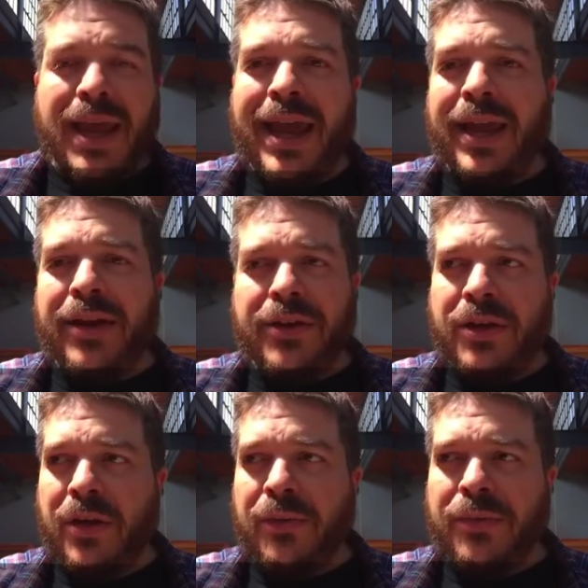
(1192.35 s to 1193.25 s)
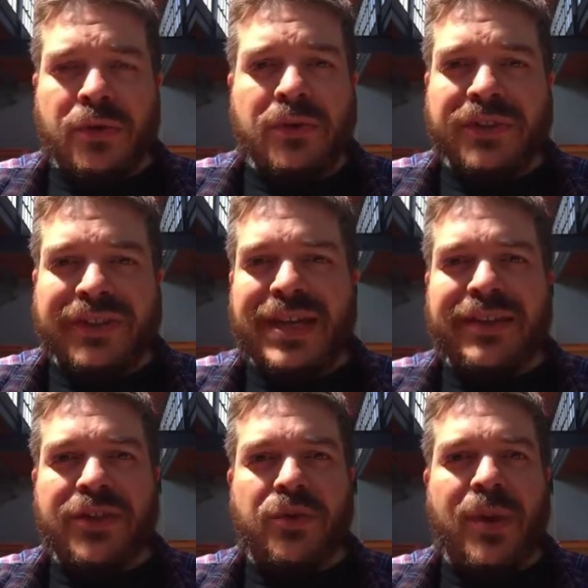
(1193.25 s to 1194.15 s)
and Google
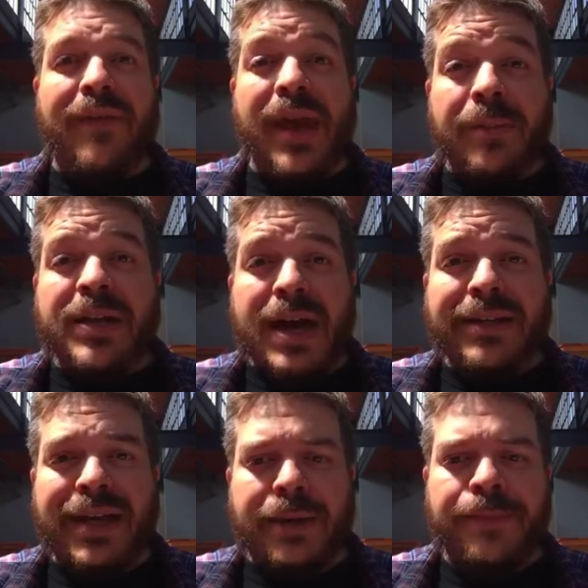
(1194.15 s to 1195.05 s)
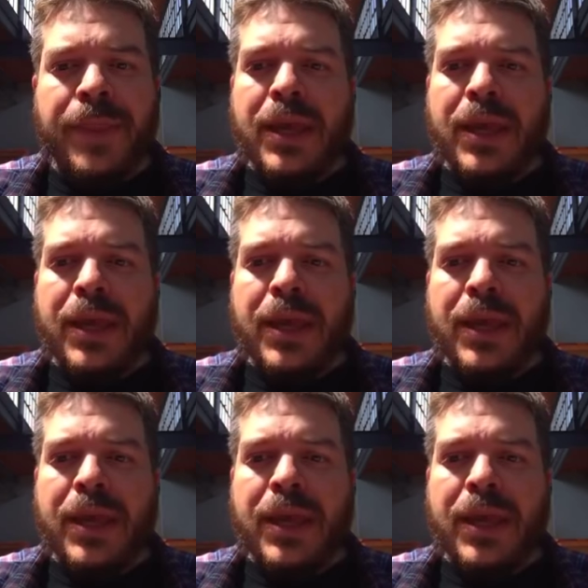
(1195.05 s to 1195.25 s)
sees that you have AMP content,